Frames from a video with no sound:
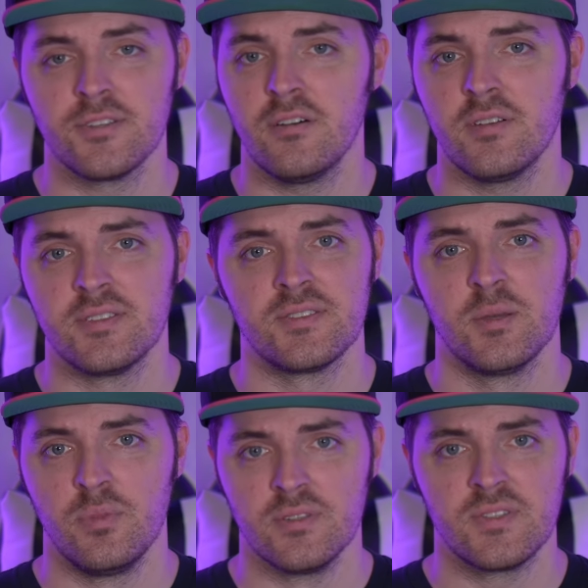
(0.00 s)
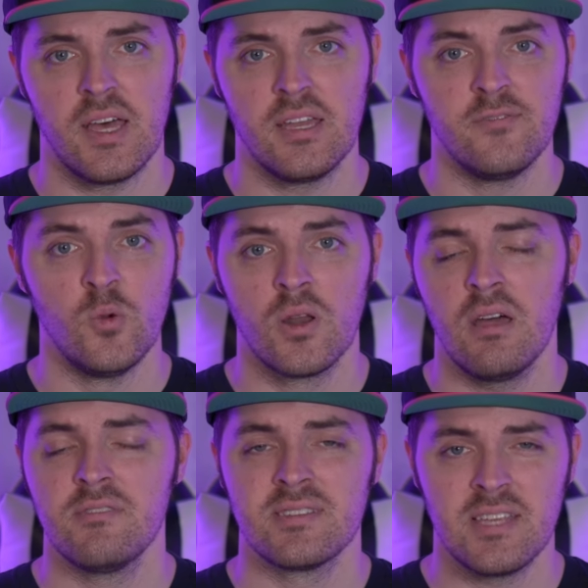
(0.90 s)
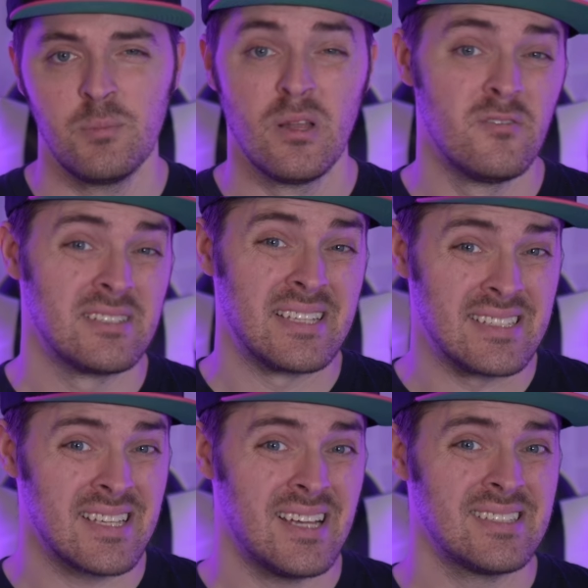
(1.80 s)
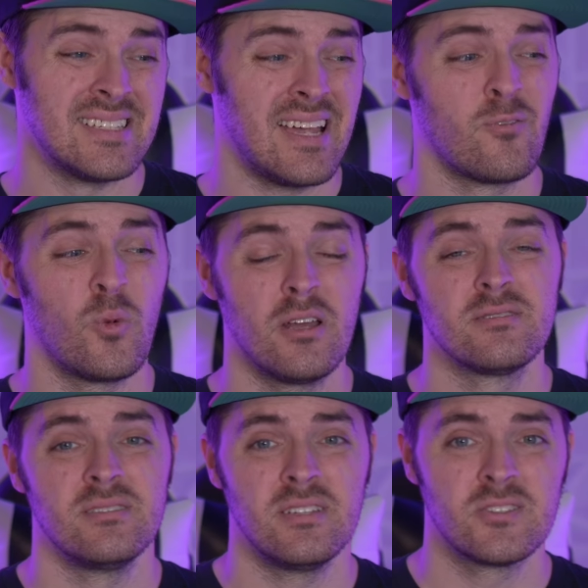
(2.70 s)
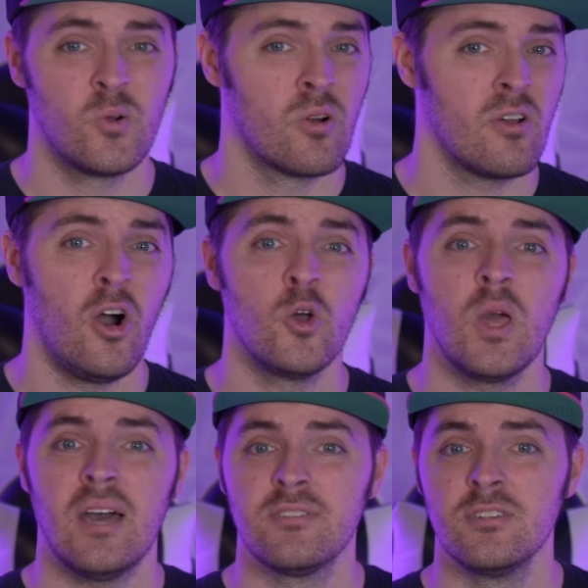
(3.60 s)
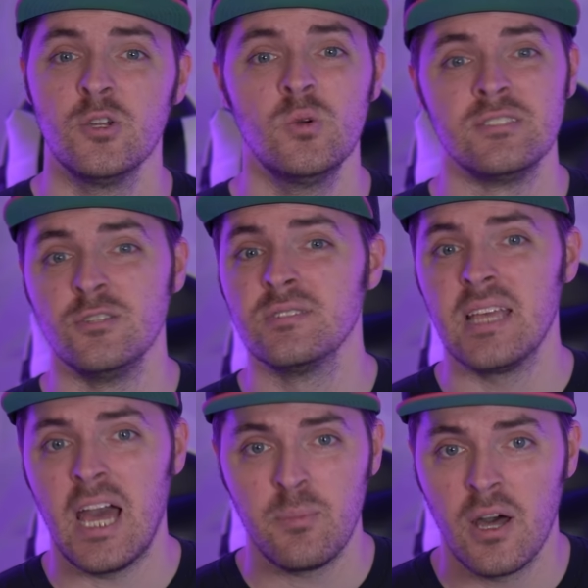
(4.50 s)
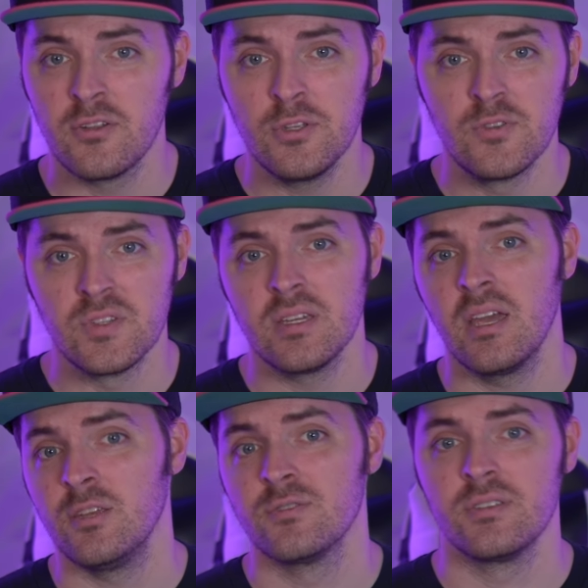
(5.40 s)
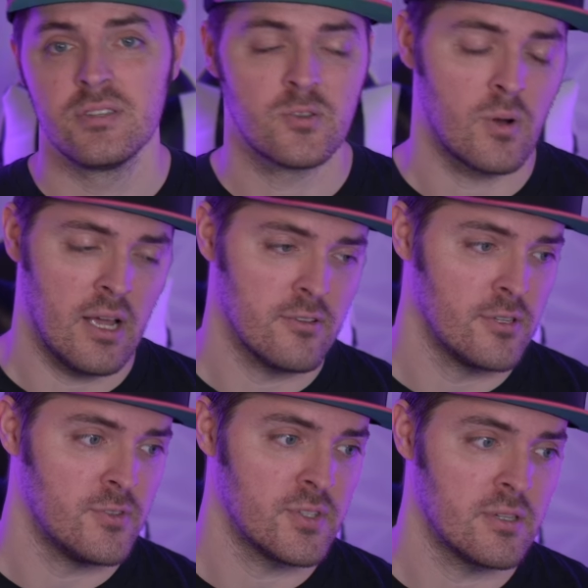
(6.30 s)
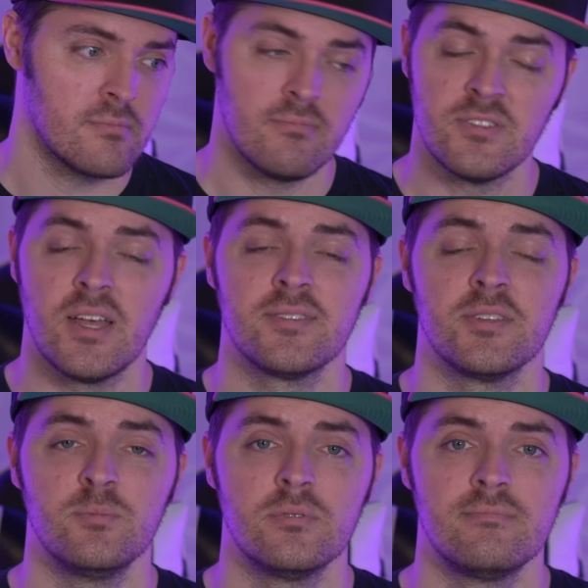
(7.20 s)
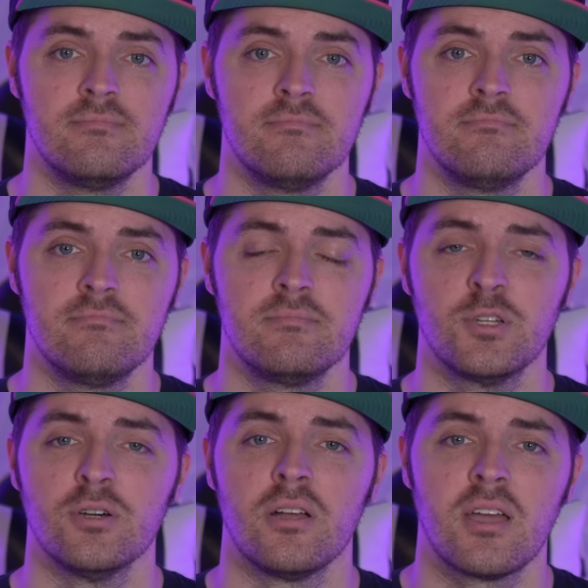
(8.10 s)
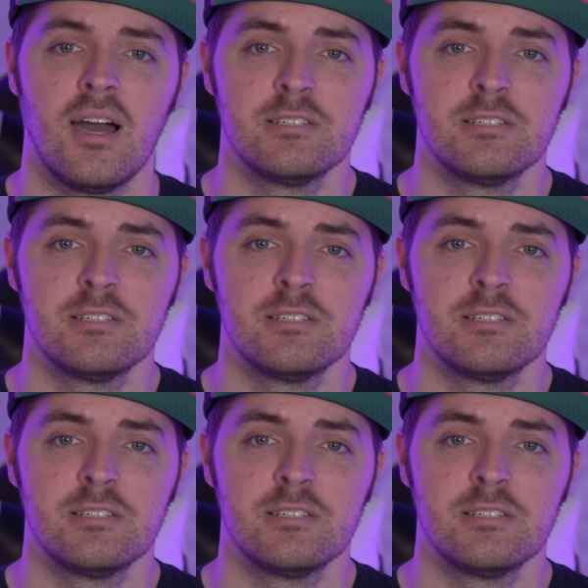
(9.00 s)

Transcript: It's as simple as that. If you want to have the same level of success as everyone else in Discord, all you have to do is use the app how they're using it and use the Discord how they're using it. It's that simple. Good luck, guys.